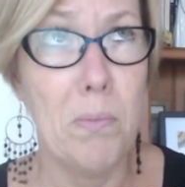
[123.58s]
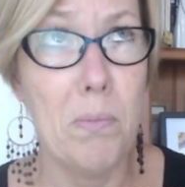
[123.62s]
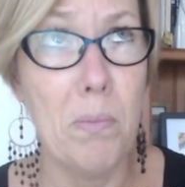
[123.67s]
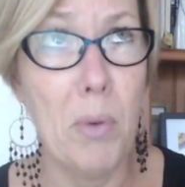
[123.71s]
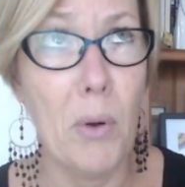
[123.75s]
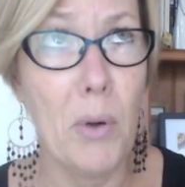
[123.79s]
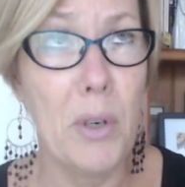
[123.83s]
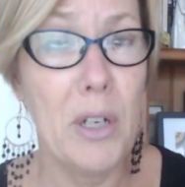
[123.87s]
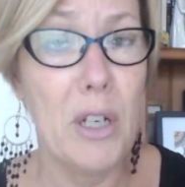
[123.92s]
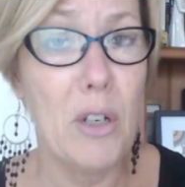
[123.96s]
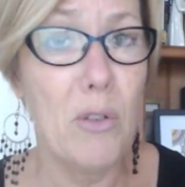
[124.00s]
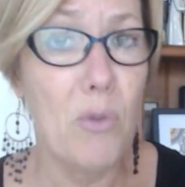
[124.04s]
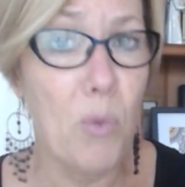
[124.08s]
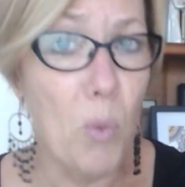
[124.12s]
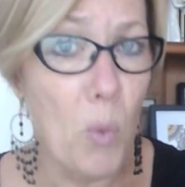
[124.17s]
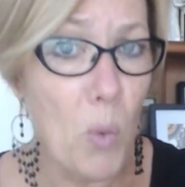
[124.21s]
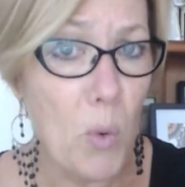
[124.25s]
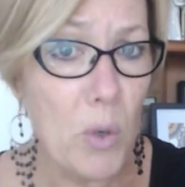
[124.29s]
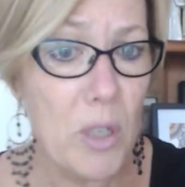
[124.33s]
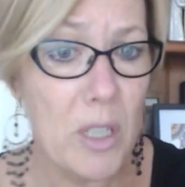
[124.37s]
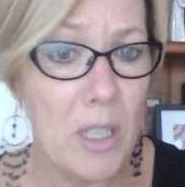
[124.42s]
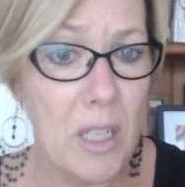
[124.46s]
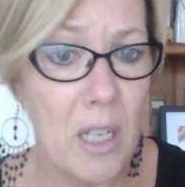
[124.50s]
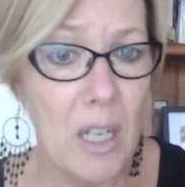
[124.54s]
body of
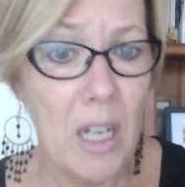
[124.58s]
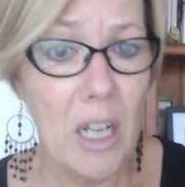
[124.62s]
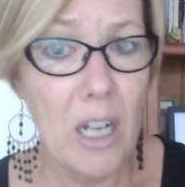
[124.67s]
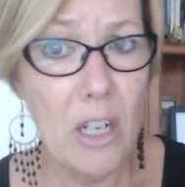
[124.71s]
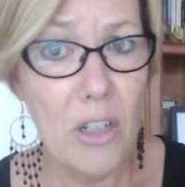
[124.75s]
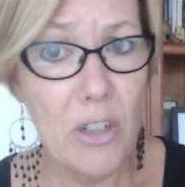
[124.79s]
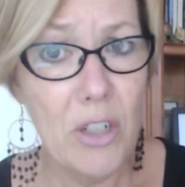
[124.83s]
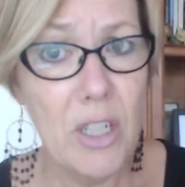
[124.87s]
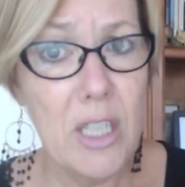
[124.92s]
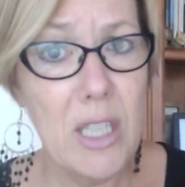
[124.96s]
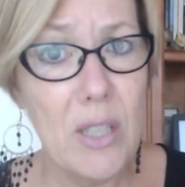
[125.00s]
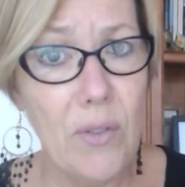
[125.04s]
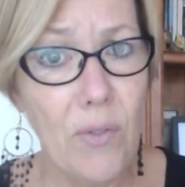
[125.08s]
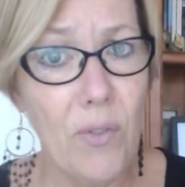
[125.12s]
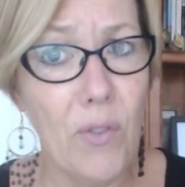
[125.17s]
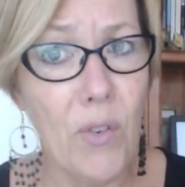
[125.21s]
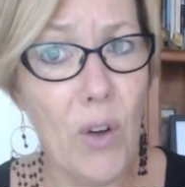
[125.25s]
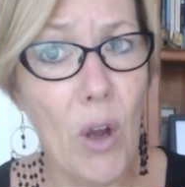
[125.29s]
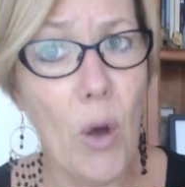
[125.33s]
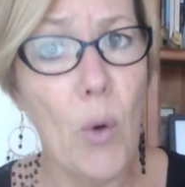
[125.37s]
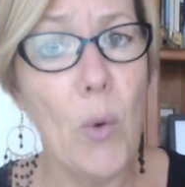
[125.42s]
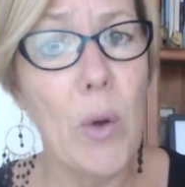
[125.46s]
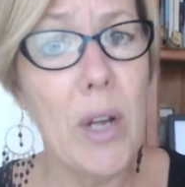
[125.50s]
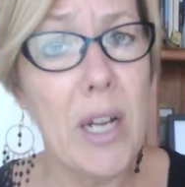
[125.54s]
water just
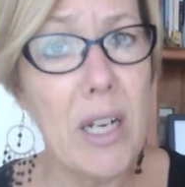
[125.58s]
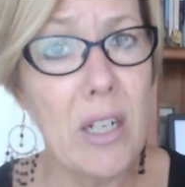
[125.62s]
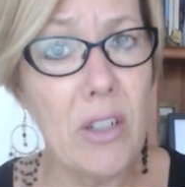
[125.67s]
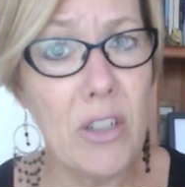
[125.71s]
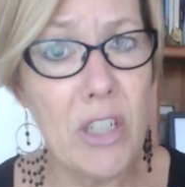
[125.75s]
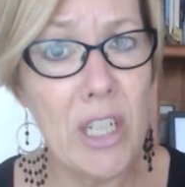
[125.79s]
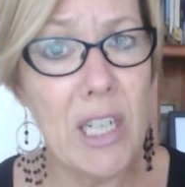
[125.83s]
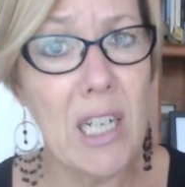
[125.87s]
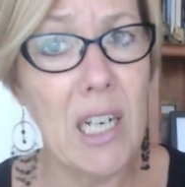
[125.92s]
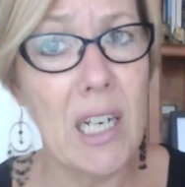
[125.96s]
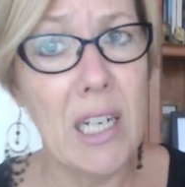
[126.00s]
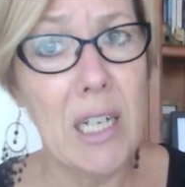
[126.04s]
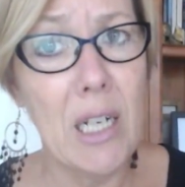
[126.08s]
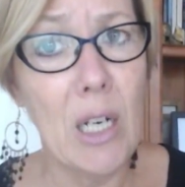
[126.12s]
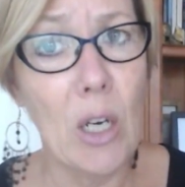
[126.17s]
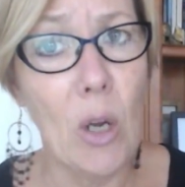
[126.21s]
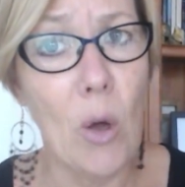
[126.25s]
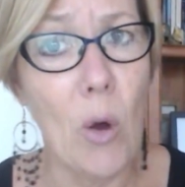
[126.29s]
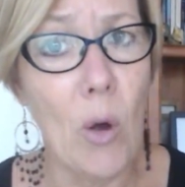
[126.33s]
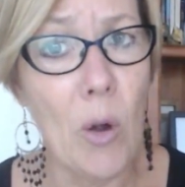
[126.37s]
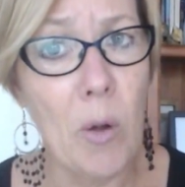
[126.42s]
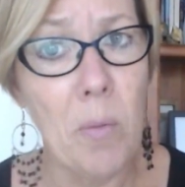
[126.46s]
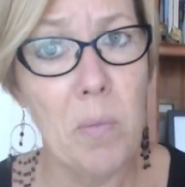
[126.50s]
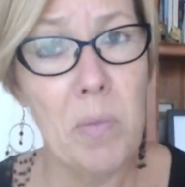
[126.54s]
flowing gently
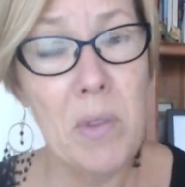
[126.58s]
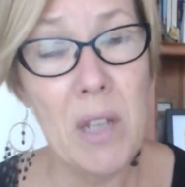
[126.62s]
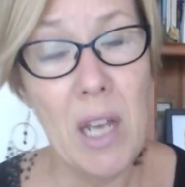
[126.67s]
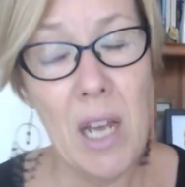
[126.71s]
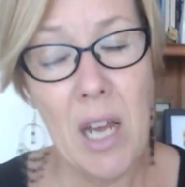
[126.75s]
along.